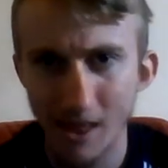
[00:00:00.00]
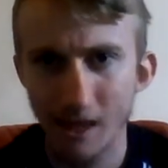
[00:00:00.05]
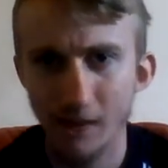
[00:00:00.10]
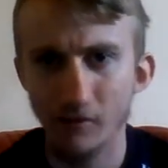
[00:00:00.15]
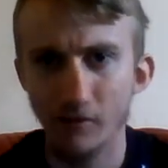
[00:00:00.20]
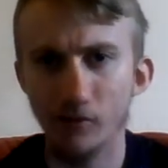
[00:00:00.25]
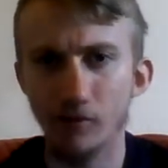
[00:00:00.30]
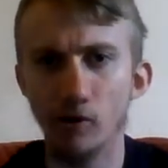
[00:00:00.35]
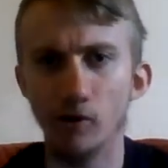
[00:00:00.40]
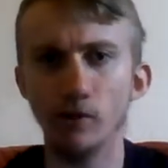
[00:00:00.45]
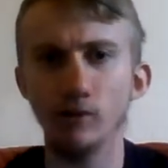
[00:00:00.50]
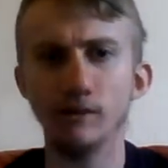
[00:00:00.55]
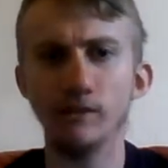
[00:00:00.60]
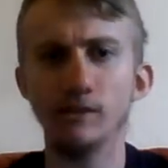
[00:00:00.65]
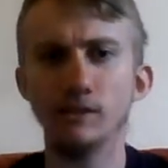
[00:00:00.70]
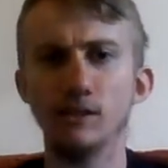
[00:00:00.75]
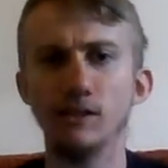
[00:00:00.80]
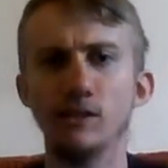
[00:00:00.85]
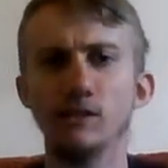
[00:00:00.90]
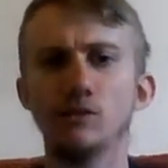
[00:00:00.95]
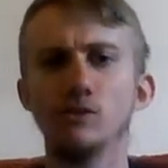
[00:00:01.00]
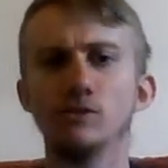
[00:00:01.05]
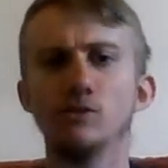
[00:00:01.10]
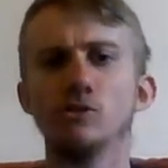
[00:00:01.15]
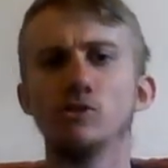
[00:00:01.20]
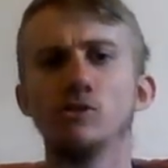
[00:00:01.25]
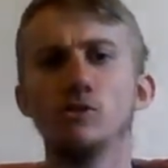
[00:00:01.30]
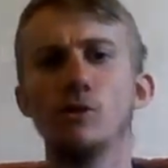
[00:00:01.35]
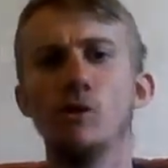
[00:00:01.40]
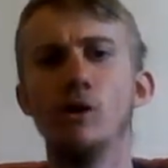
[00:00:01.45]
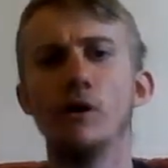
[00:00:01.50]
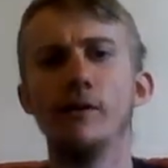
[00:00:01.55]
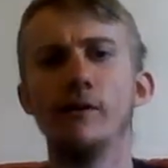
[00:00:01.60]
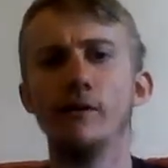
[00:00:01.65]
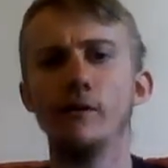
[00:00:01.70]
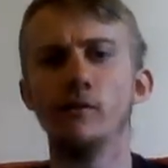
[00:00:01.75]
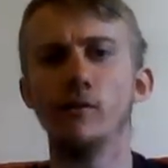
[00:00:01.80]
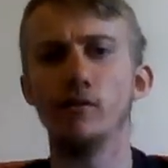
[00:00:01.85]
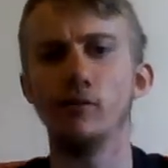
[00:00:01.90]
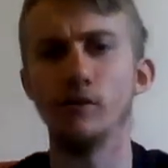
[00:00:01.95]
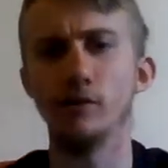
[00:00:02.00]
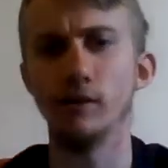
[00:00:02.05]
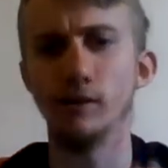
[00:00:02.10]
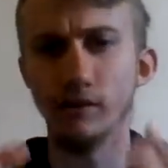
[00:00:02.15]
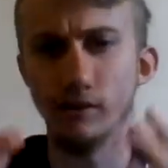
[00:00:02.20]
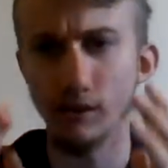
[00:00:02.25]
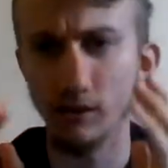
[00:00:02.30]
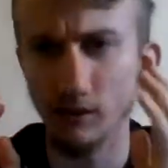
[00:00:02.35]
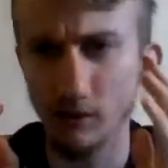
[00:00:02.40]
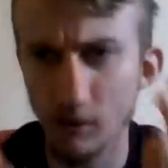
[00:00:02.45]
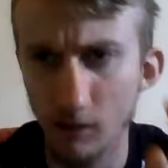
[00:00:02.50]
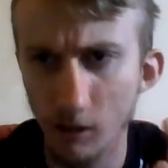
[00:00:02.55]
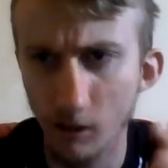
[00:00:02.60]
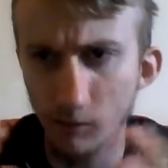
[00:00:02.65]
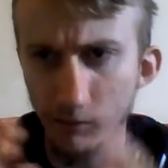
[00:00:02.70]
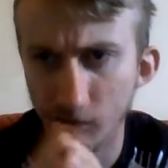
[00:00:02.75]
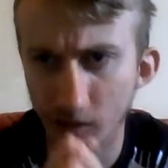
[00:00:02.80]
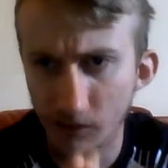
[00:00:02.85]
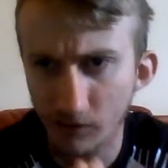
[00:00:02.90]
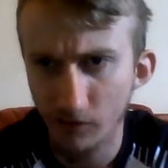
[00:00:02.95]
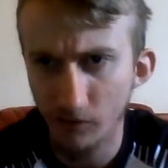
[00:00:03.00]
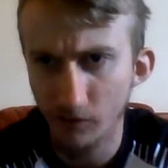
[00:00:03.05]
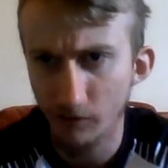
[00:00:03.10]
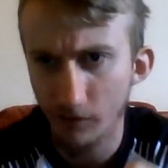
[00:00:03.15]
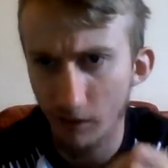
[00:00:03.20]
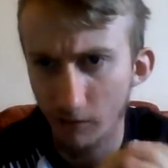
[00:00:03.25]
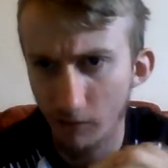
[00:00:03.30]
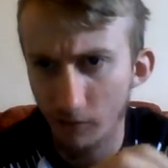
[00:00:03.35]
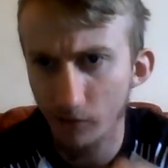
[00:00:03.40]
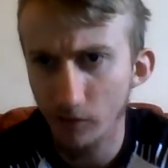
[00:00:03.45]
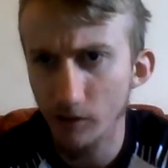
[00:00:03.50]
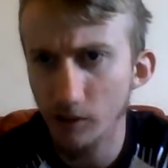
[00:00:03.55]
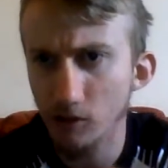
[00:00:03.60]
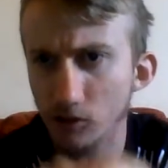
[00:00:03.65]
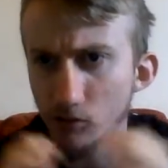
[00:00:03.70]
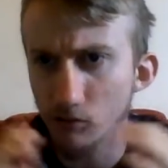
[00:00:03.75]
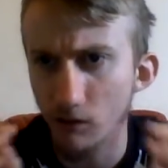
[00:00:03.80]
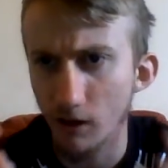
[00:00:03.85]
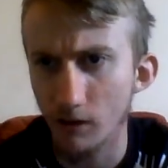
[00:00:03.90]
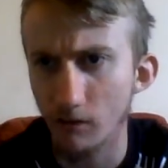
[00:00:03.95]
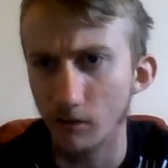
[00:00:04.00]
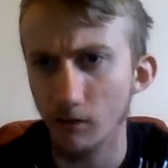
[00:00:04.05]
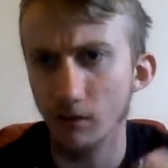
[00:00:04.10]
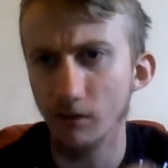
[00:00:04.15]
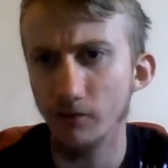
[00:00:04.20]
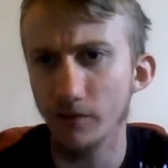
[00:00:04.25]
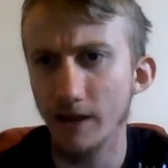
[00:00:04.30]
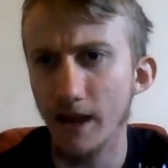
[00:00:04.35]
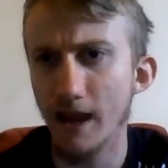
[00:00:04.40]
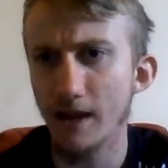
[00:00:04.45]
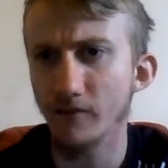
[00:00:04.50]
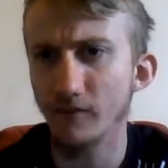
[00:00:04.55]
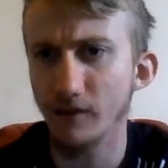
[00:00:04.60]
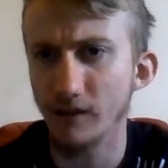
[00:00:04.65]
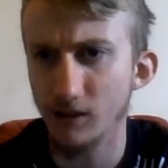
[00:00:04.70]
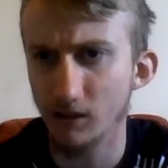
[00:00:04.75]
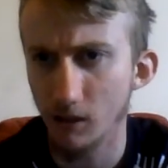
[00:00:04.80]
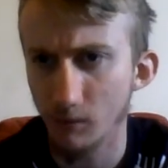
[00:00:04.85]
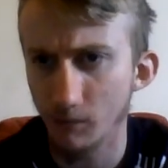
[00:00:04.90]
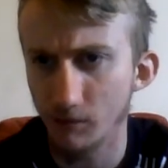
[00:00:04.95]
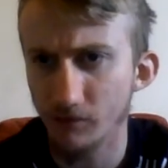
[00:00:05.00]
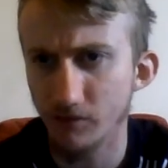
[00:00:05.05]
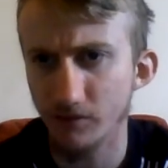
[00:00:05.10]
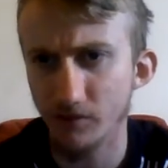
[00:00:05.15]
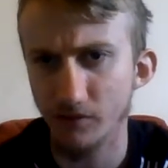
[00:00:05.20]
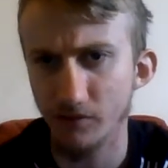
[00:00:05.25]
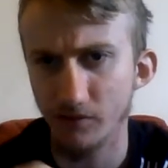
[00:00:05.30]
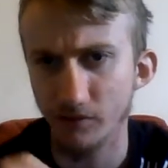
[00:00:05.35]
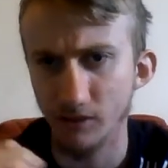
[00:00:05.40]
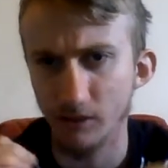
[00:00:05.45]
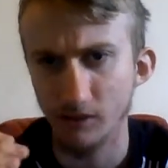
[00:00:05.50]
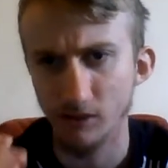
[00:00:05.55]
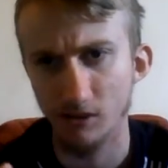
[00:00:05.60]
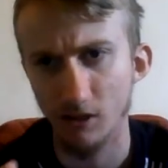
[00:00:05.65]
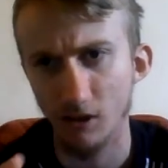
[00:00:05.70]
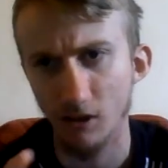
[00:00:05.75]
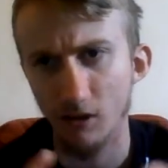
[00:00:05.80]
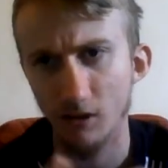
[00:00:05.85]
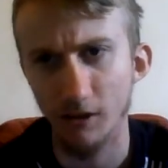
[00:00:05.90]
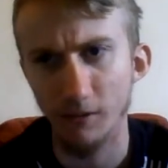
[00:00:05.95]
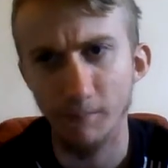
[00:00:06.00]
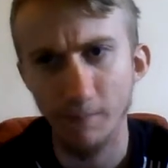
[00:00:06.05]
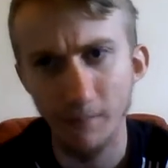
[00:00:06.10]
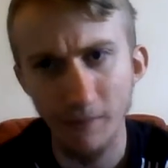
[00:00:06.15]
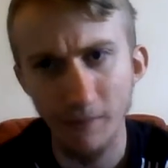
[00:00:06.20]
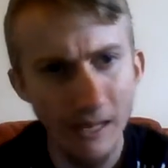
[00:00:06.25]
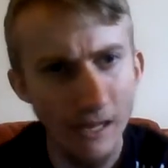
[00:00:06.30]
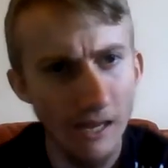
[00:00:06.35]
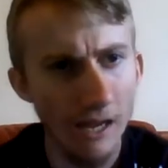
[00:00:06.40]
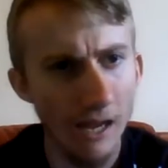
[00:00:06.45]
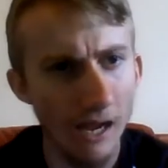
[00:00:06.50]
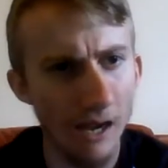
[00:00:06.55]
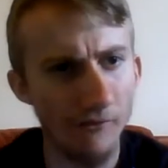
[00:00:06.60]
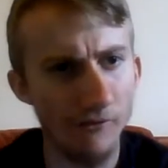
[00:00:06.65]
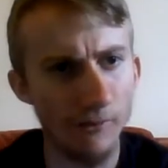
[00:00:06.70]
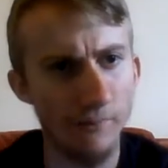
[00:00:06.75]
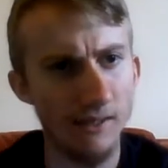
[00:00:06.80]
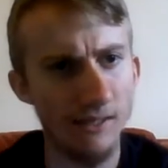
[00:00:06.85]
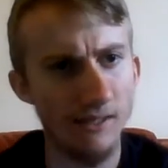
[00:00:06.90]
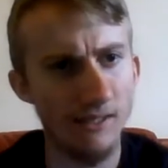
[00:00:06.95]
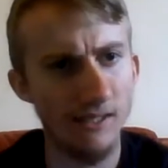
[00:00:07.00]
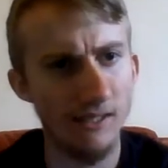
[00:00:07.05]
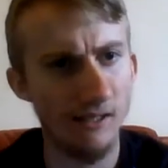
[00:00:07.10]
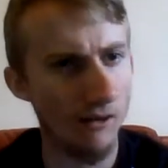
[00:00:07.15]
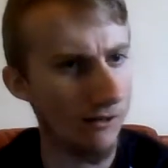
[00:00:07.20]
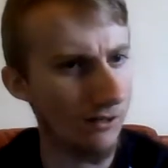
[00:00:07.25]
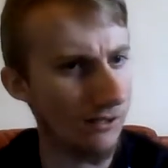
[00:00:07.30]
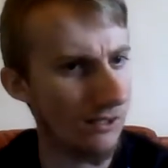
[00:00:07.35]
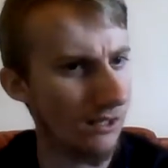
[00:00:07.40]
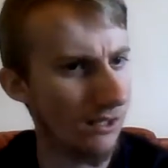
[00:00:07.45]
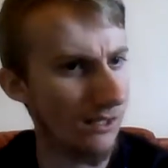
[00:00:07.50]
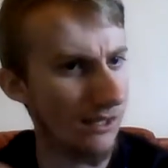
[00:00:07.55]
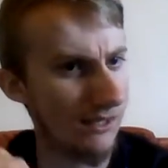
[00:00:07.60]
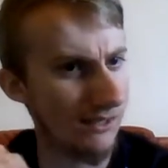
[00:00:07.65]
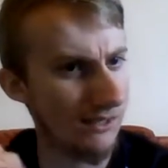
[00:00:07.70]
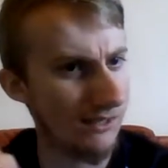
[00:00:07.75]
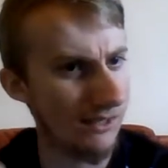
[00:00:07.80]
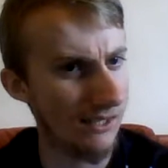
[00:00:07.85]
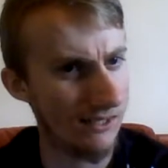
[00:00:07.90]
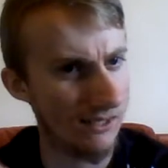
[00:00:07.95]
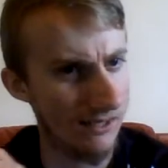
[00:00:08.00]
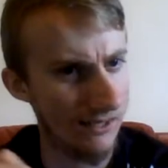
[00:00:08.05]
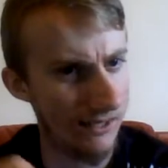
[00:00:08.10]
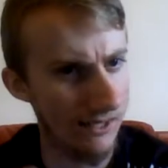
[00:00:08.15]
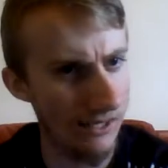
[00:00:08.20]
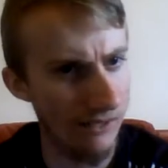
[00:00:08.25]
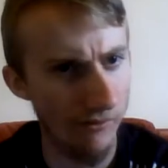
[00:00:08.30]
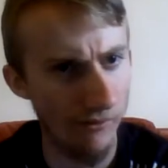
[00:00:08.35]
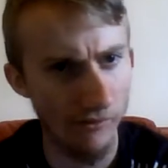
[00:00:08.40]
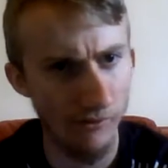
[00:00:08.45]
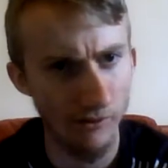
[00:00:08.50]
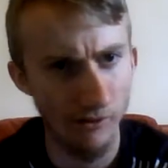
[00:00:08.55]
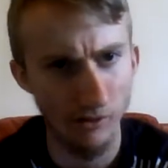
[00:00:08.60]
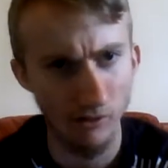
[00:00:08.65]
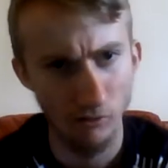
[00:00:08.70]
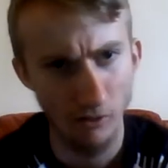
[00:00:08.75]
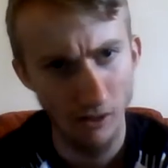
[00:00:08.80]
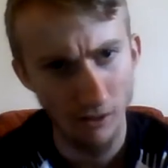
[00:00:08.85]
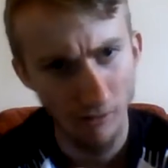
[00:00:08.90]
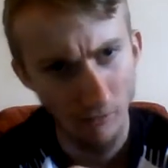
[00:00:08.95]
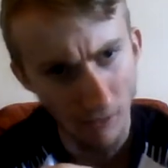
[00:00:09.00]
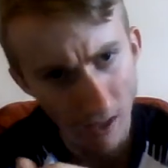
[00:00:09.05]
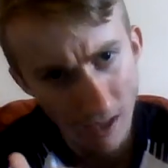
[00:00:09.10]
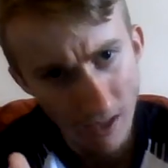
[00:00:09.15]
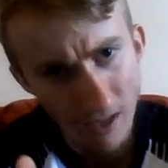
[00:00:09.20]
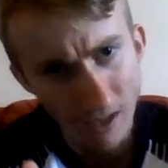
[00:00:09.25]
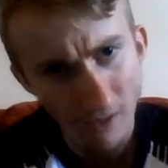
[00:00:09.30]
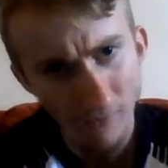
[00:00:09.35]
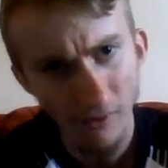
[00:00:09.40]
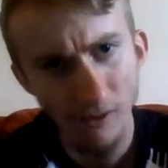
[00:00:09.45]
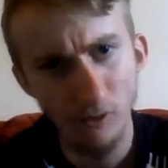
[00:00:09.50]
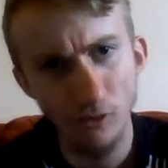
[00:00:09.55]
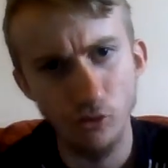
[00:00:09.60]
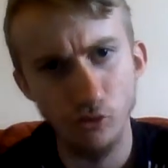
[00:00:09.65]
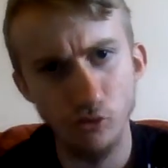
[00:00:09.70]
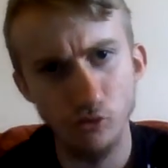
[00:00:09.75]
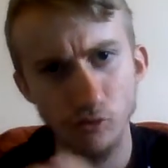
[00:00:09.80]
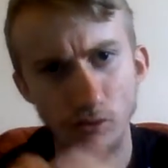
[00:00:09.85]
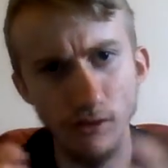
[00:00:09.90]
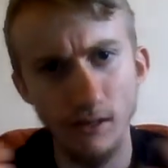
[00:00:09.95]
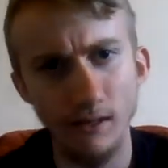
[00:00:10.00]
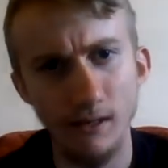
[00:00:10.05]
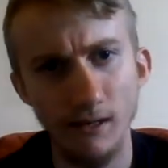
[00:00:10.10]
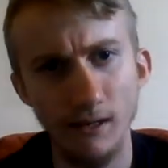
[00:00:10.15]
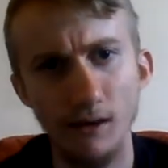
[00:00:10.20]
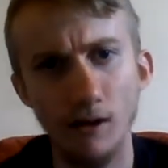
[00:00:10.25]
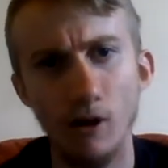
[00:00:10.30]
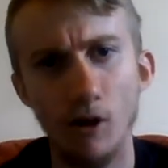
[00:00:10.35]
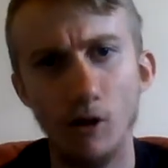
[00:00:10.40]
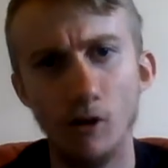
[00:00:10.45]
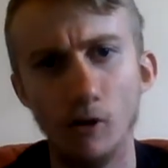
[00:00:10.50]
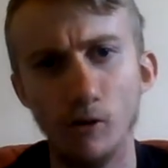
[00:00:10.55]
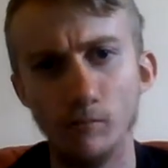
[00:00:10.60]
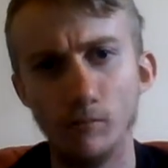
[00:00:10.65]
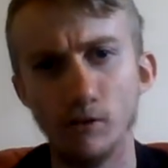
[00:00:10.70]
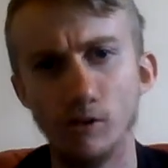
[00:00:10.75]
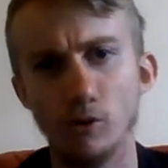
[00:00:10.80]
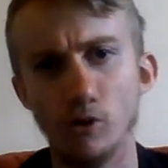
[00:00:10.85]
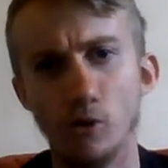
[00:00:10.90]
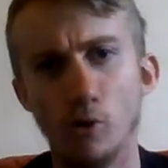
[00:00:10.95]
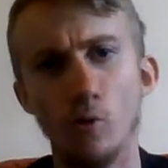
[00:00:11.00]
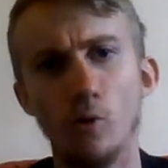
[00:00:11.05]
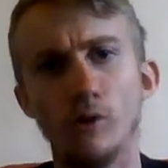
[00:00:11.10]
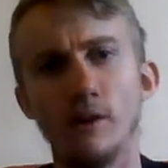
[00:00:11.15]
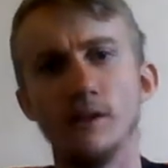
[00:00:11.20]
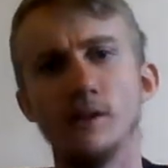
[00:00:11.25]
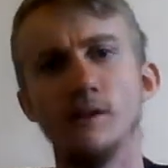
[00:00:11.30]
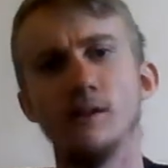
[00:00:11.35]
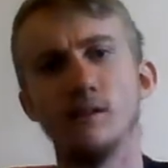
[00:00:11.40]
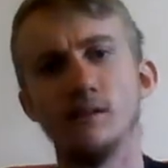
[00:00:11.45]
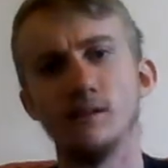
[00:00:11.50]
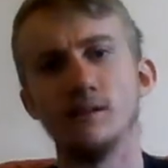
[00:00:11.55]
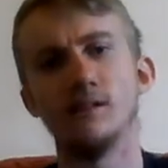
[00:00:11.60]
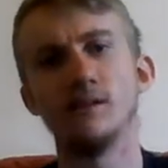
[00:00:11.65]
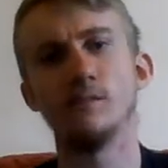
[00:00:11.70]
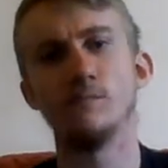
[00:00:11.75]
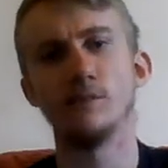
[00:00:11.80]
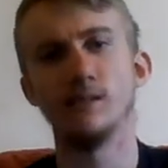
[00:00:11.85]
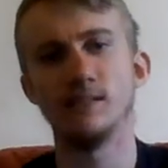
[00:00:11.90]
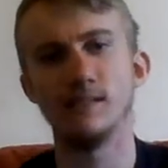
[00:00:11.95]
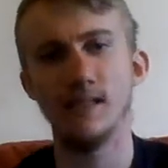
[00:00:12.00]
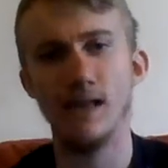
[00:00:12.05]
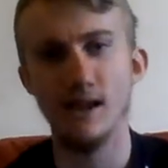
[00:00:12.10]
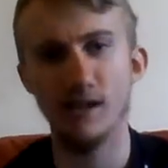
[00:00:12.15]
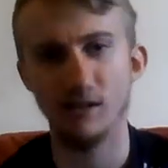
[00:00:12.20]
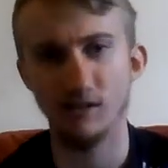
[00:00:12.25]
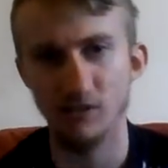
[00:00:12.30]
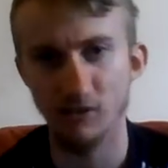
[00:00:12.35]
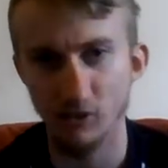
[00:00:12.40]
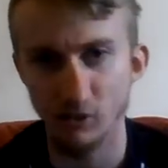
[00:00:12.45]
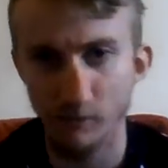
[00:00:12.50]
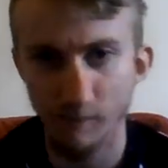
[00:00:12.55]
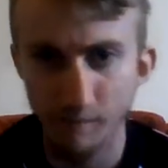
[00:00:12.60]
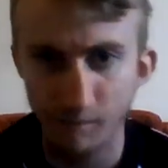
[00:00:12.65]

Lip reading: The following season saw another first as the club reached the first round of the FA Cup for the first time. After beating Guiseley 6-0 in the first round, they lost 3-0 at home to Torquay United in the second.